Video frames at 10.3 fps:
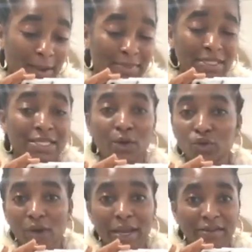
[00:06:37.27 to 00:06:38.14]
I'm still
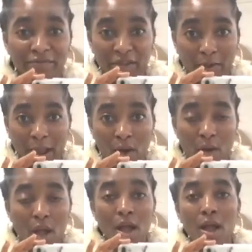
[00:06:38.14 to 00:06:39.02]
trying to figure
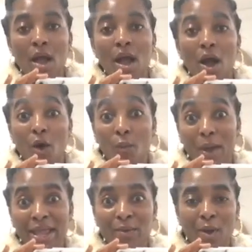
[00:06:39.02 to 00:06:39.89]
out a
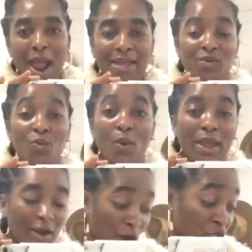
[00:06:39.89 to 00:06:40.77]
way where I can
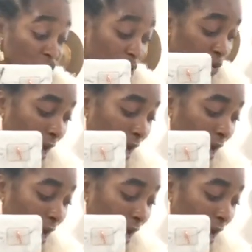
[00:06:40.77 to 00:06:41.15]
wear or show you